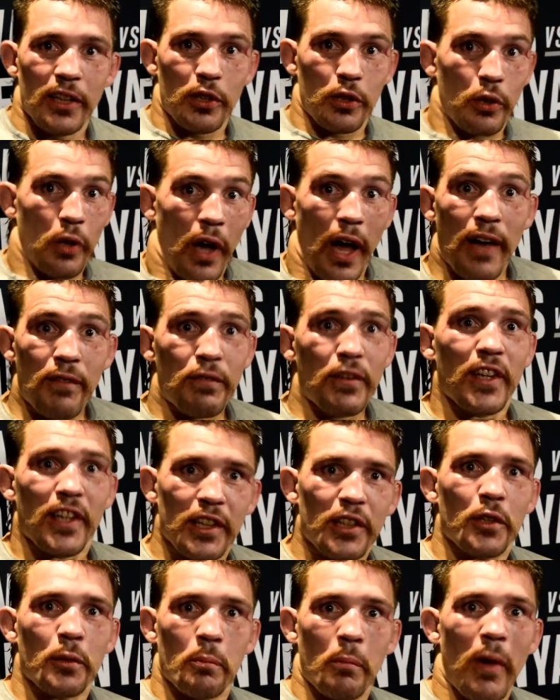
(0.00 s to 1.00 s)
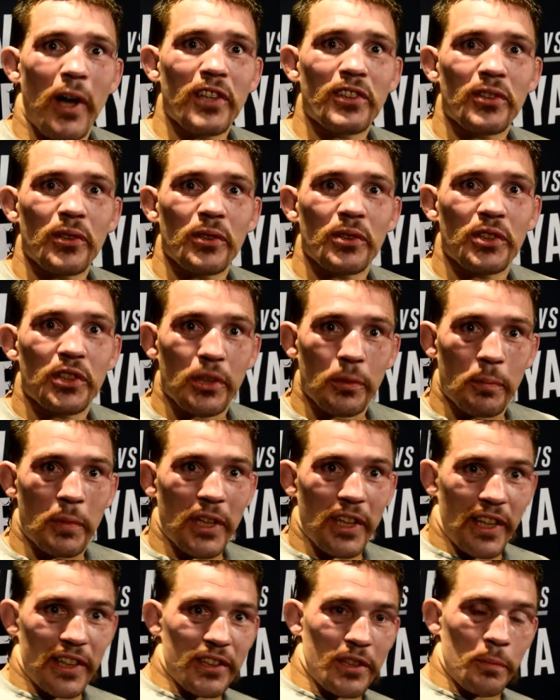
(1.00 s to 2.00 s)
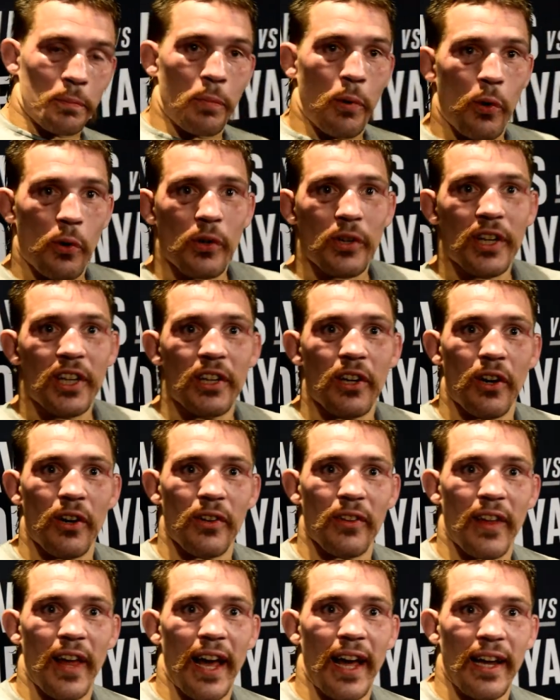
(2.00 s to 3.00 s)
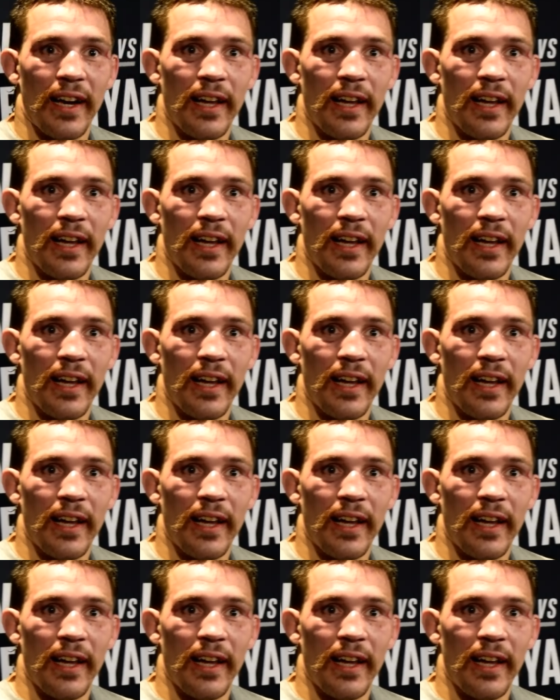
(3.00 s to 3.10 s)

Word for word: I feel like your muscles should be like supporting all that.